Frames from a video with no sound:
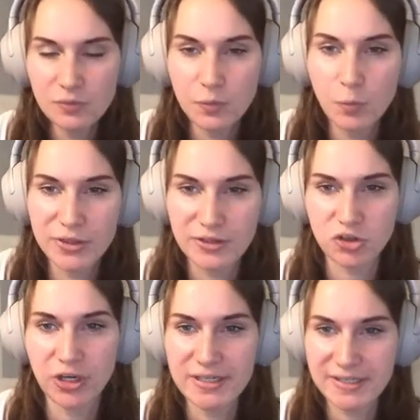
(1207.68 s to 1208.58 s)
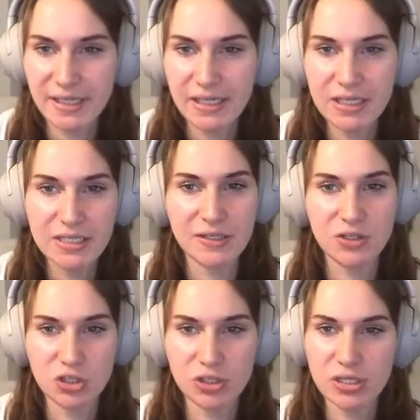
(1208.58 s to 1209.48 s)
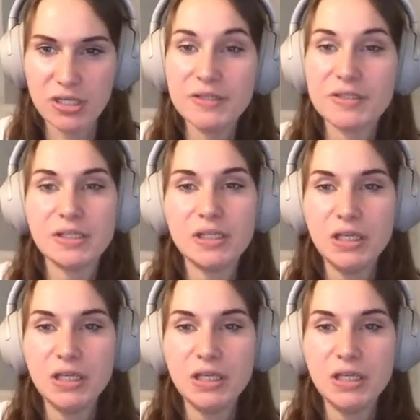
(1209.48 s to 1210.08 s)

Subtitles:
what they're trying to say essentially is